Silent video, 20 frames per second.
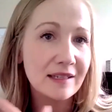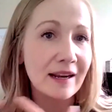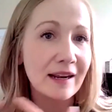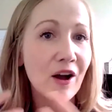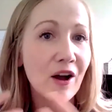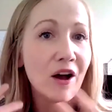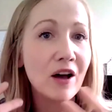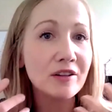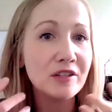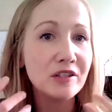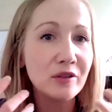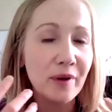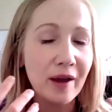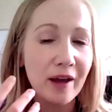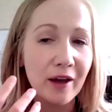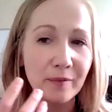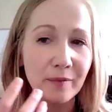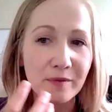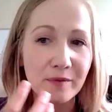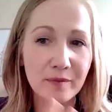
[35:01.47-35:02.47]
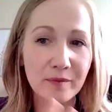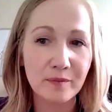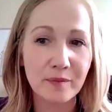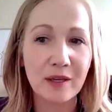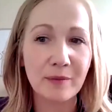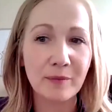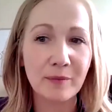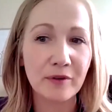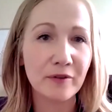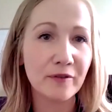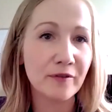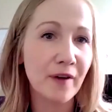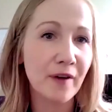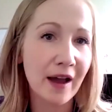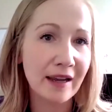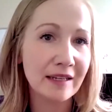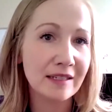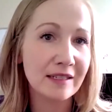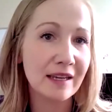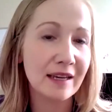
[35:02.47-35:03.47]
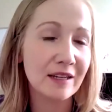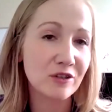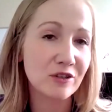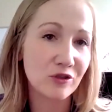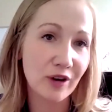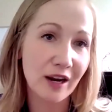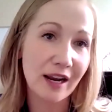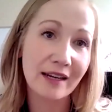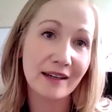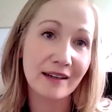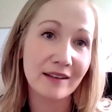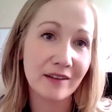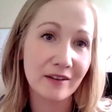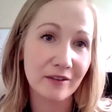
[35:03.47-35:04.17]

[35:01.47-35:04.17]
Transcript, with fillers: And I also help people find and train